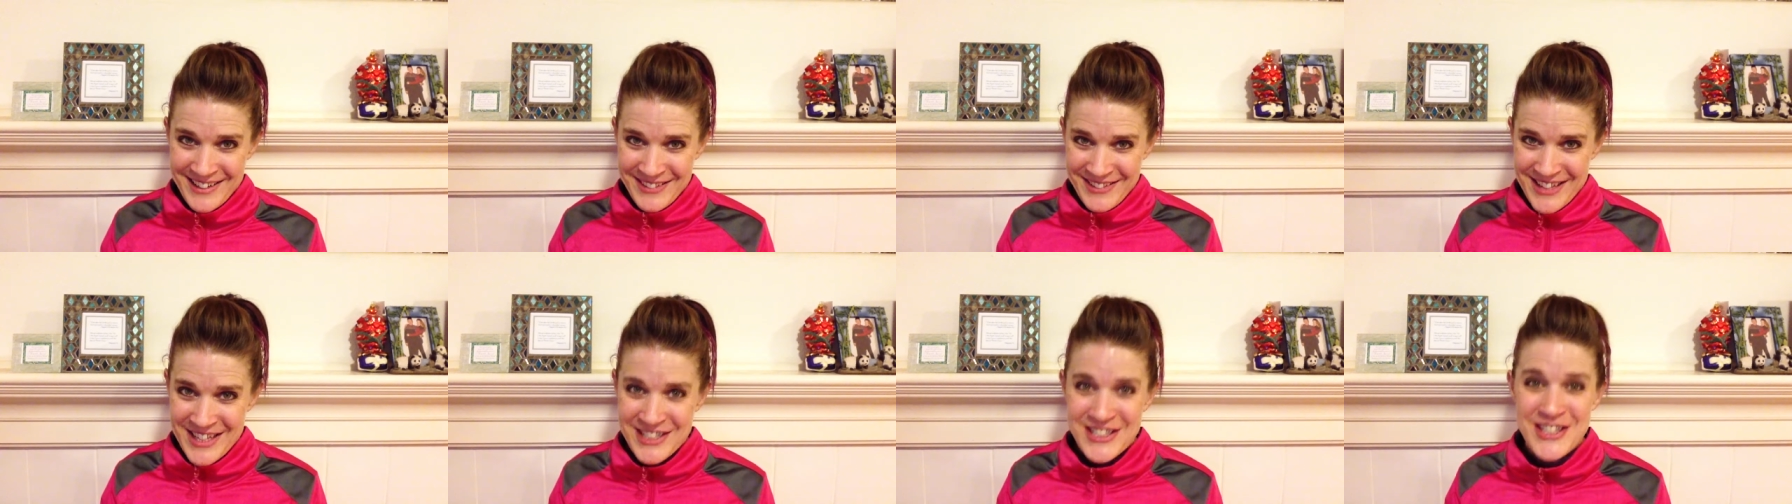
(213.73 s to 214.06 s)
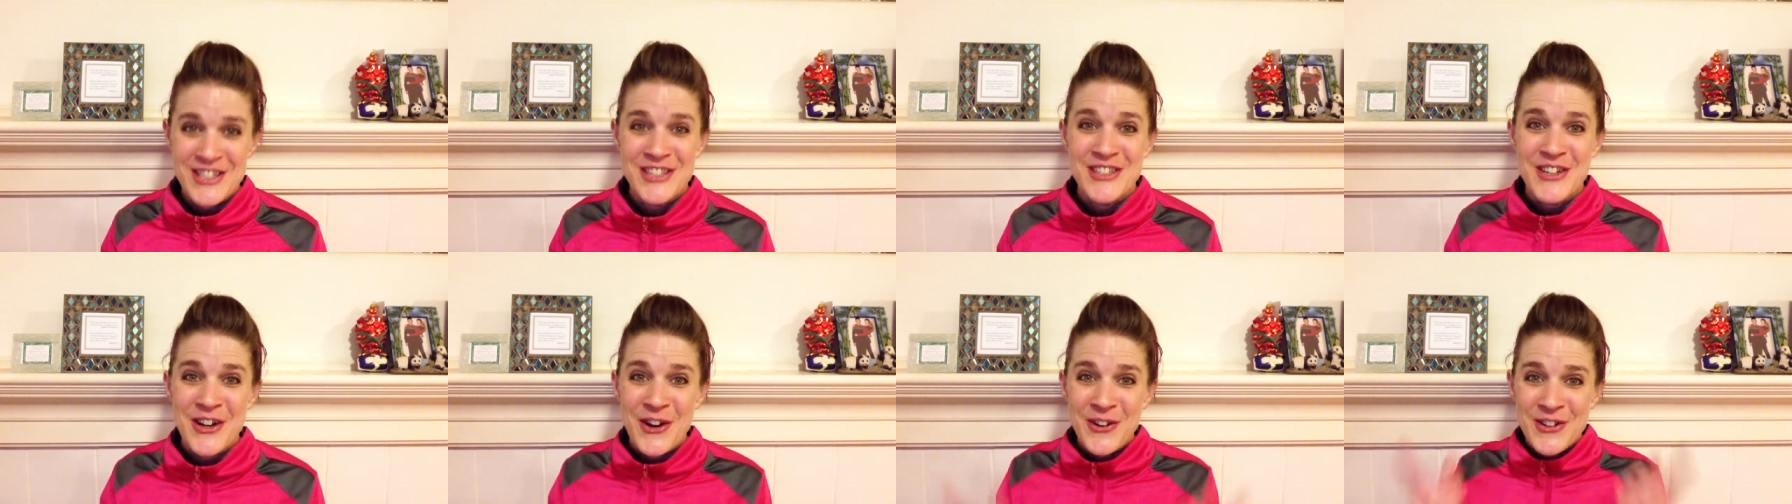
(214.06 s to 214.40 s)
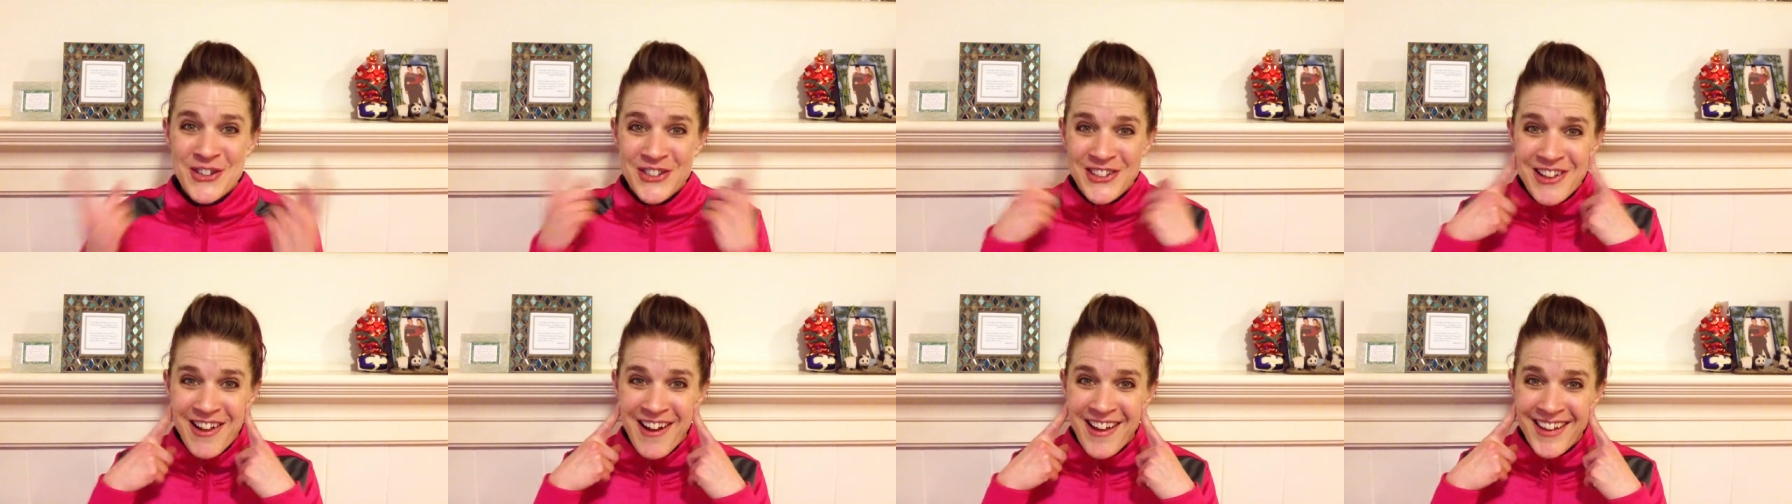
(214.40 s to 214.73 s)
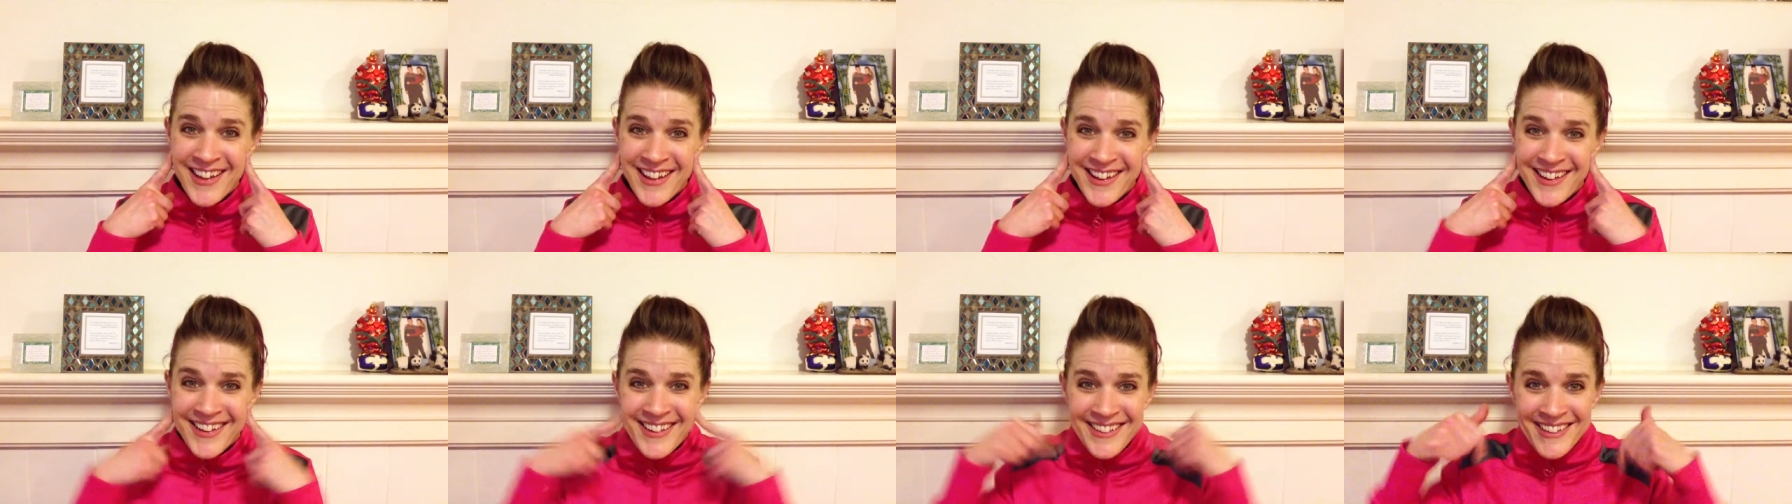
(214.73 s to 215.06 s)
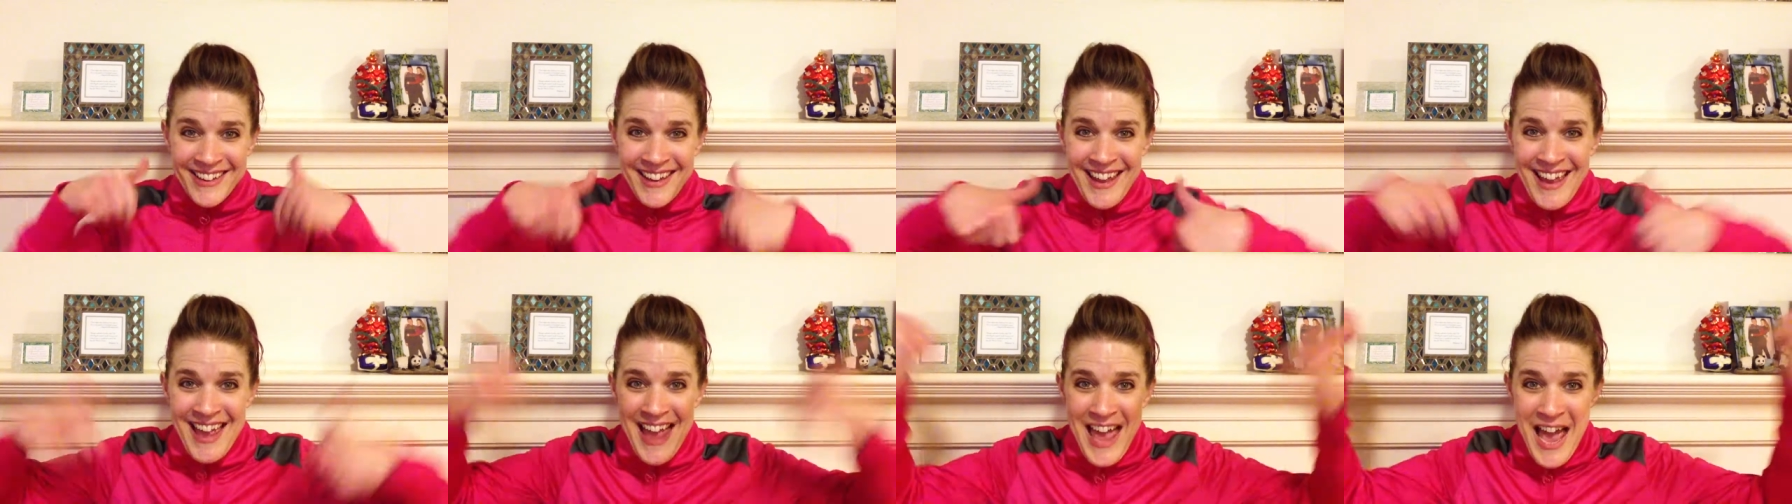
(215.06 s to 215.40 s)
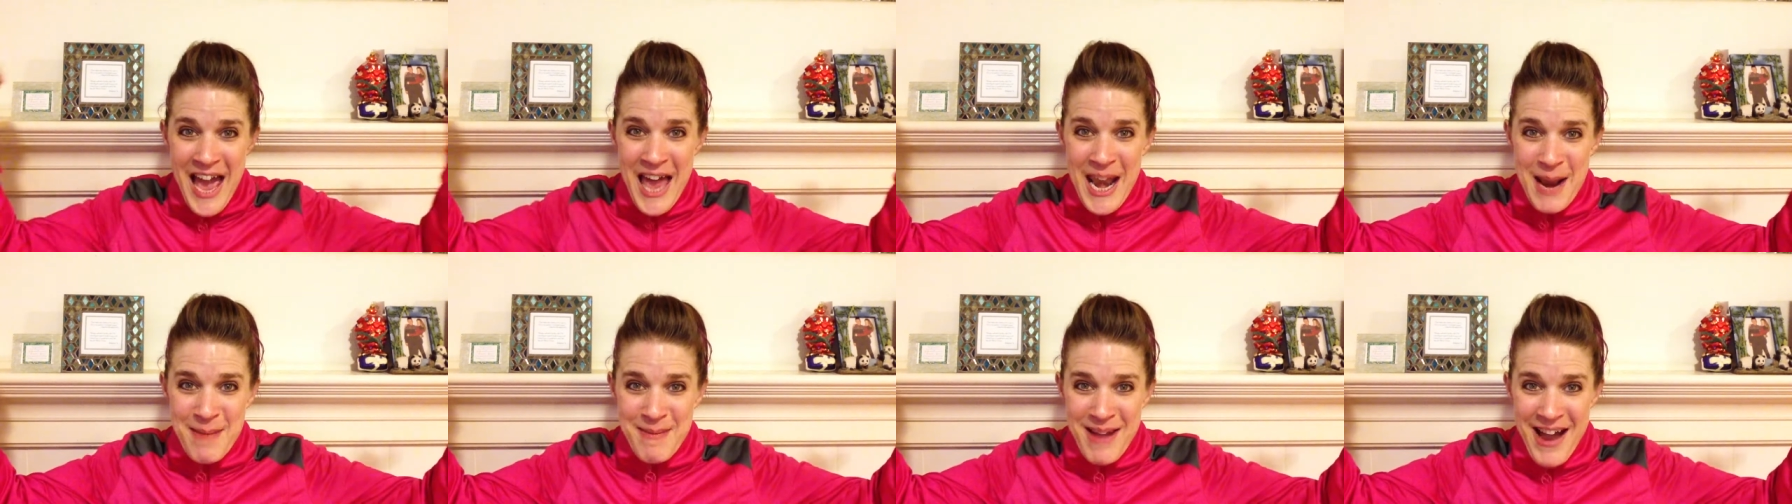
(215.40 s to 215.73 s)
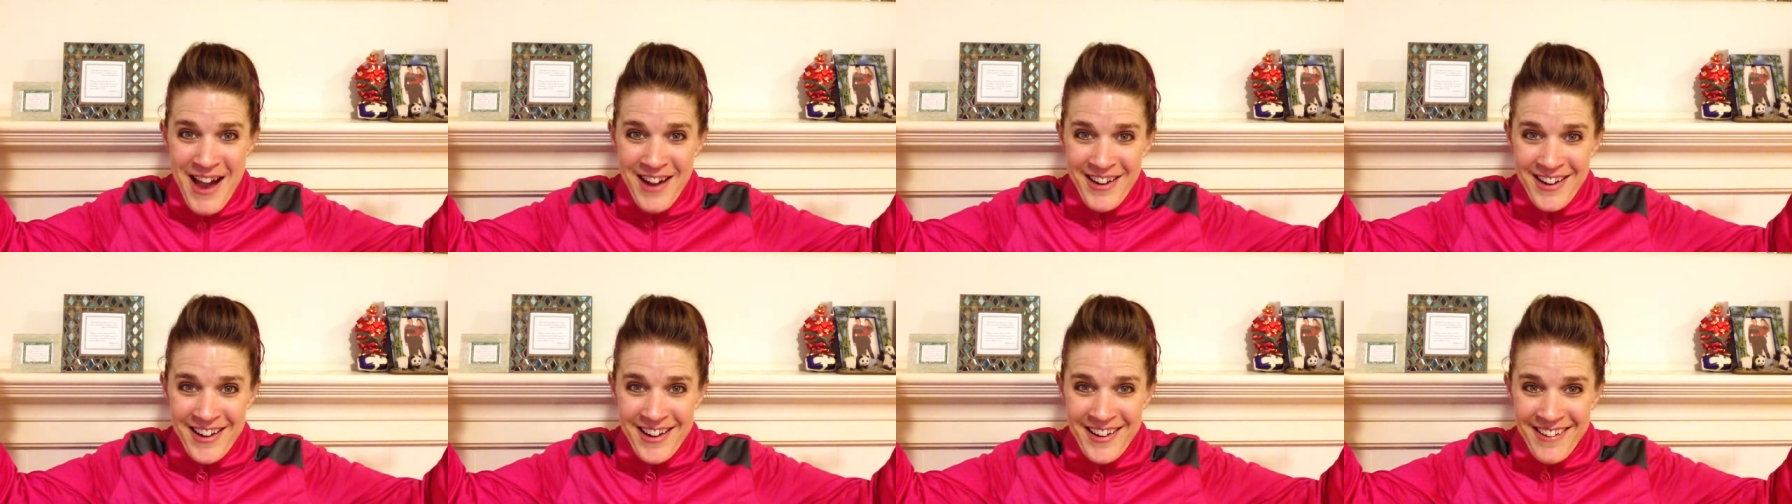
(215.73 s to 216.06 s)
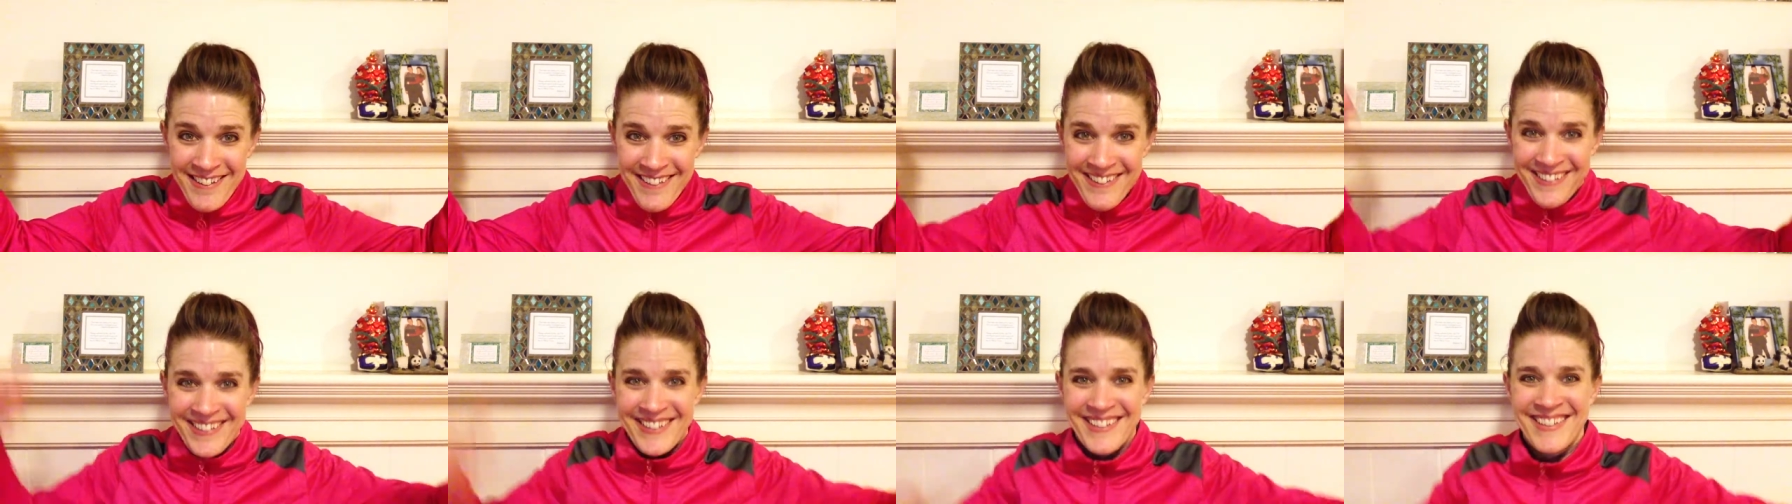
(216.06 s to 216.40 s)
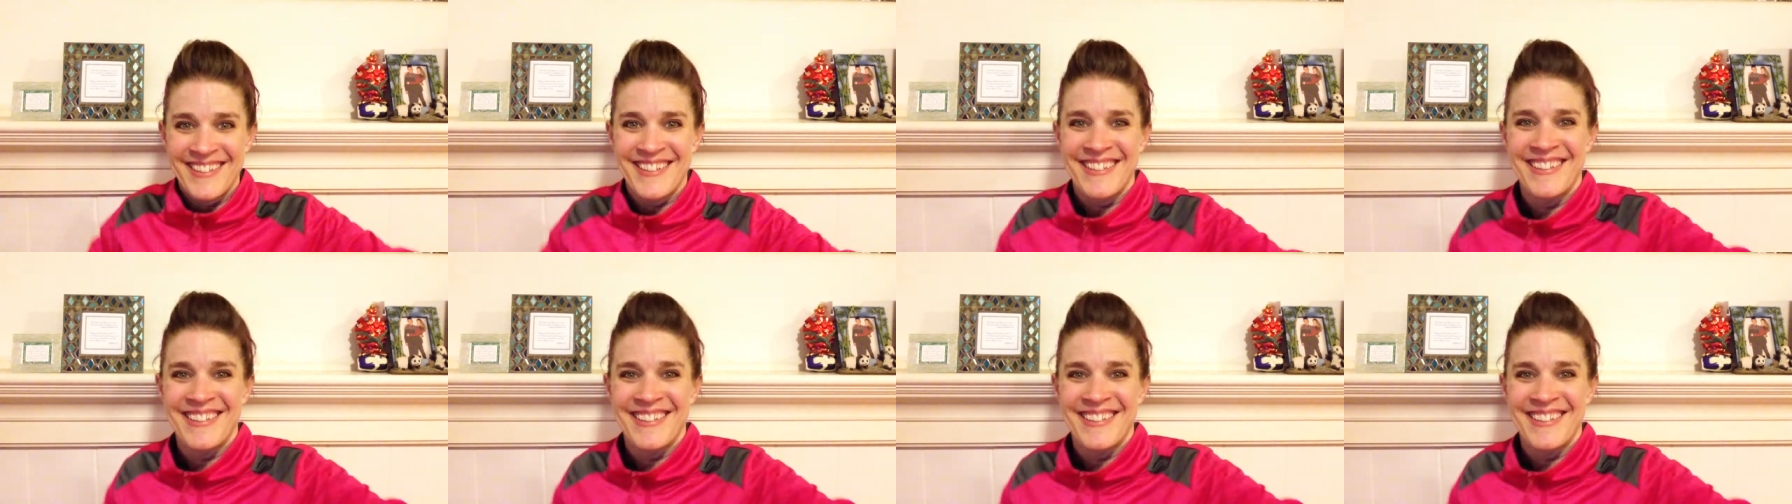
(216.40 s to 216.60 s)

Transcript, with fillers: This is Coach Lana, and I'm out of here.